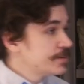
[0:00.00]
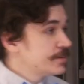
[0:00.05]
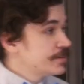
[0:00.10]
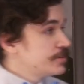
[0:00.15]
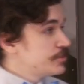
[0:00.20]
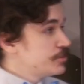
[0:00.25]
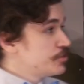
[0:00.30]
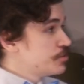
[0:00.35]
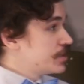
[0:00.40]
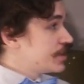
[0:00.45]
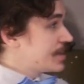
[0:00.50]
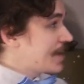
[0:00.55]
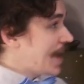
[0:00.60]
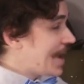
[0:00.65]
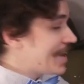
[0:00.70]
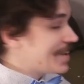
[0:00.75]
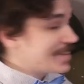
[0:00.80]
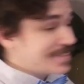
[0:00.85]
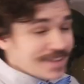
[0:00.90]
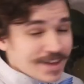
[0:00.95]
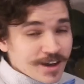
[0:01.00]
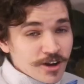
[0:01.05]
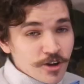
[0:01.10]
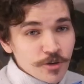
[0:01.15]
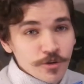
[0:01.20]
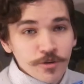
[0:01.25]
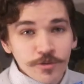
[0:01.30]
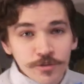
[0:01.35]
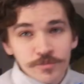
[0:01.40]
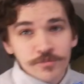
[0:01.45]
you can kind of
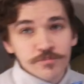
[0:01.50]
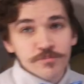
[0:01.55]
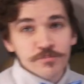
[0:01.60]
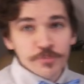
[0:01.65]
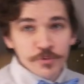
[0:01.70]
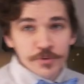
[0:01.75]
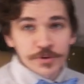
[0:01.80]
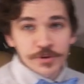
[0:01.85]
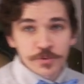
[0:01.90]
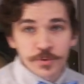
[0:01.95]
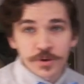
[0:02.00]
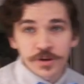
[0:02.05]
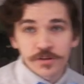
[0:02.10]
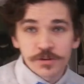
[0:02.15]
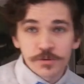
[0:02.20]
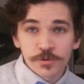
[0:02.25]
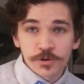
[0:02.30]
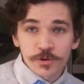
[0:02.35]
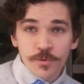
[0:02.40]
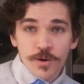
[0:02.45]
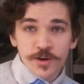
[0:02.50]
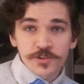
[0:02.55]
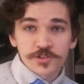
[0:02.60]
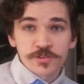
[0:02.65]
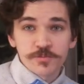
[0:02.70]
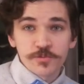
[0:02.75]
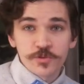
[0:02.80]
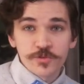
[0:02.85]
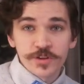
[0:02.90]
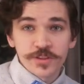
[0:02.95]
tell pretty quickly when you're watching
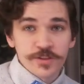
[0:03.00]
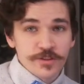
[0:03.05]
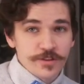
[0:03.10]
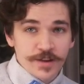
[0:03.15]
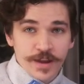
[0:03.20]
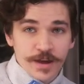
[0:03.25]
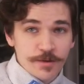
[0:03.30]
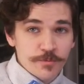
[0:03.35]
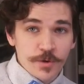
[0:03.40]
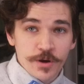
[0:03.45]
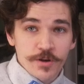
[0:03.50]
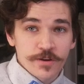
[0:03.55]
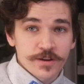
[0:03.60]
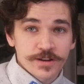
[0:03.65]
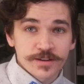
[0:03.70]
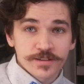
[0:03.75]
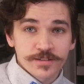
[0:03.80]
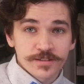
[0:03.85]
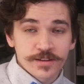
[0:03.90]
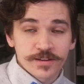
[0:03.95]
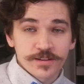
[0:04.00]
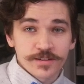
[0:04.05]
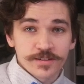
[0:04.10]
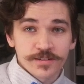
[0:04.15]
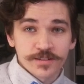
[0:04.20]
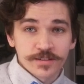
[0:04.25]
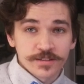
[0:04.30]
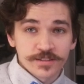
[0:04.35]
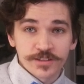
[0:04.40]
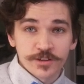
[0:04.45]
the movie that they're not wearing
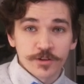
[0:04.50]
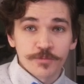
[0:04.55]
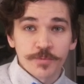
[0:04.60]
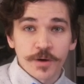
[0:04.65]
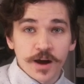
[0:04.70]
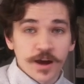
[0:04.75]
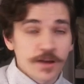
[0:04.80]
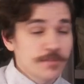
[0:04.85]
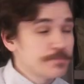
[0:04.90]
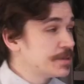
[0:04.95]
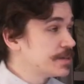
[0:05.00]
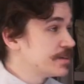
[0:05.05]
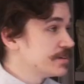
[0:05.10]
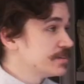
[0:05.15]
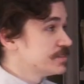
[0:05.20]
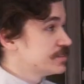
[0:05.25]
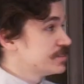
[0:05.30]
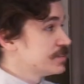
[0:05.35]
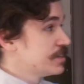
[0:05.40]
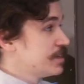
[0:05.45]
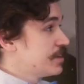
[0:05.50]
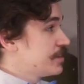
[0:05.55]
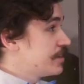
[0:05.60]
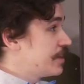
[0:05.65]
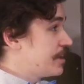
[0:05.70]
a steel pot because they